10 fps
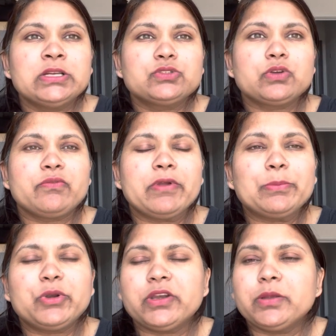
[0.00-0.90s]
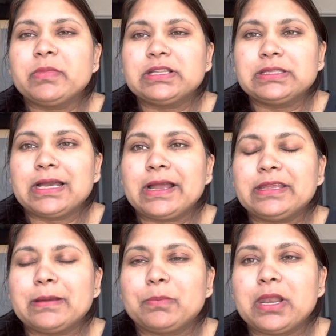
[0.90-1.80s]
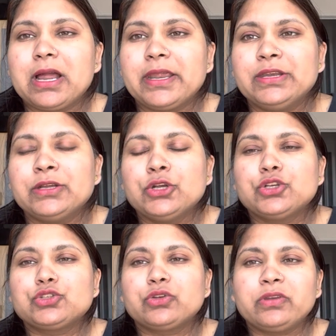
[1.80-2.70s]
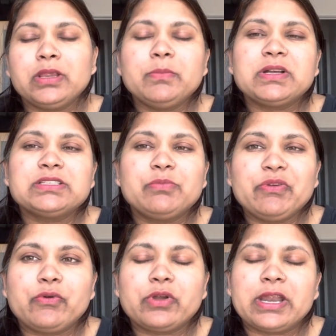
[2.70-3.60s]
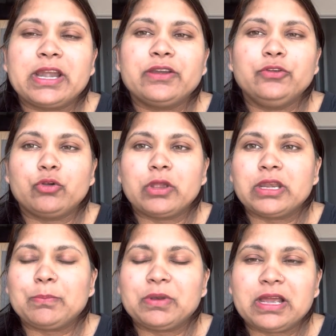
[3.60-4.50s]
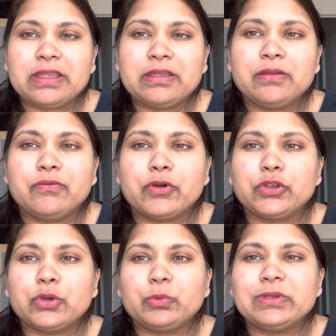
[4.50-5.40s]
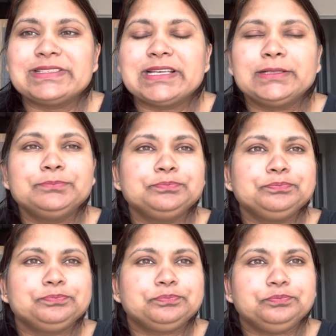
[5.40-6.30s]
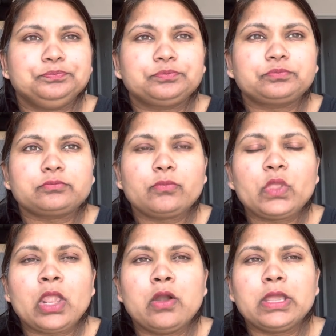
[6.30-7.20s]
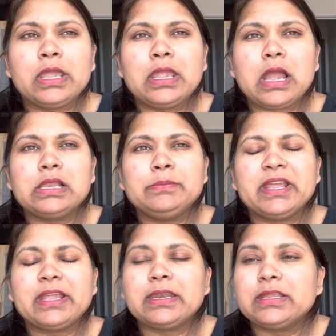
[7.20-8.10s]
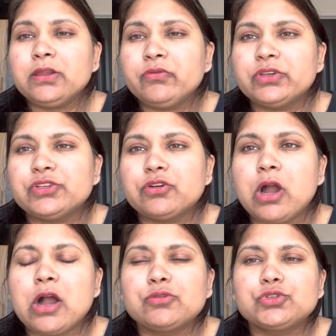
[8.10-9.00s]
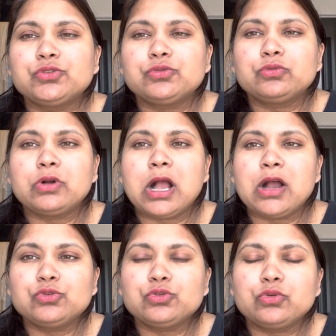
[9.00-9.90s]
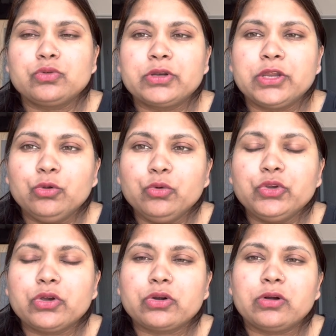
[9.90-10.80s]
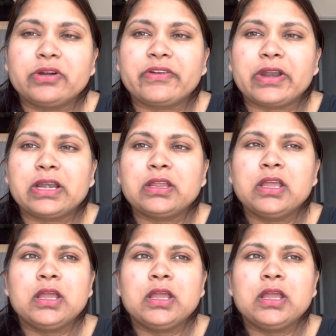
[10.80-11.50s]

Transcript: So February month I applied. So 3 months beforehand you can apply for your visa. Okay, I'll make another video how to renew your contract.